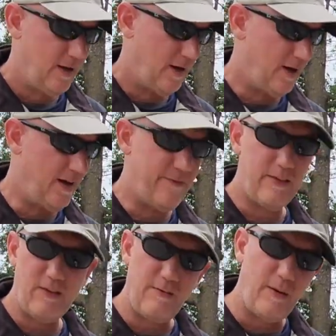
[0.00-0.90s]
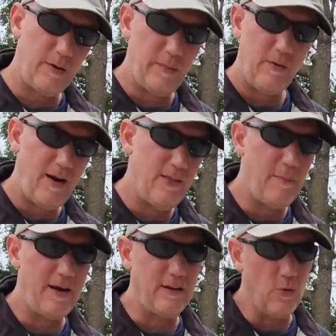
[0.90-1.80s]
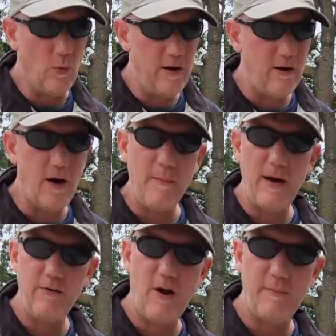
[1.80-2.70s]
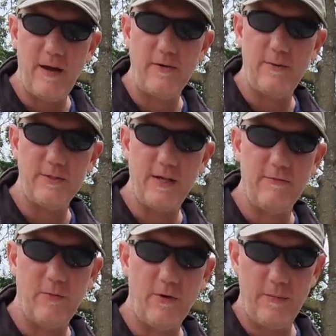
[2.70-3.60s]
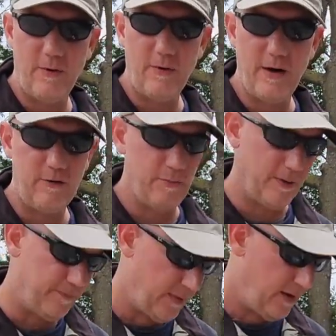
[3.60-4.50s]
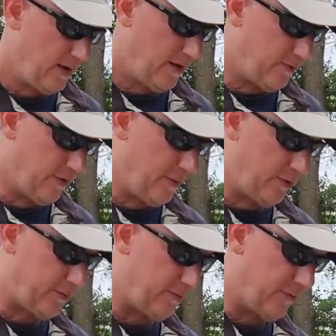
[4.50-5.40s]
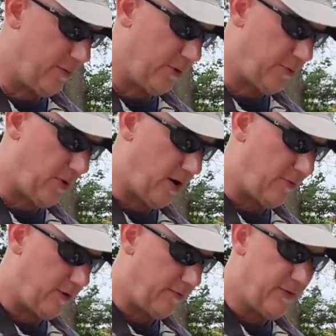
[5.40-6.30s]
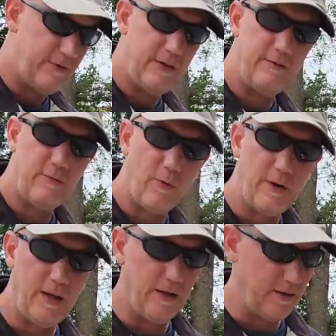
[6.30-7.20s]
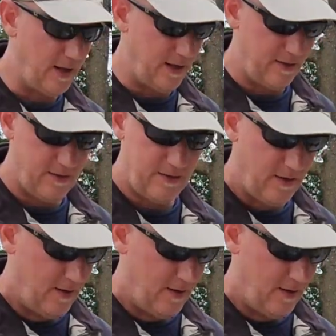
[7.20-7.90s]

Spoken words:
If I'm going to be riding the bike in the winter, I might drop down to a 1040 Motor X, but for the most part, I run 1540, and it's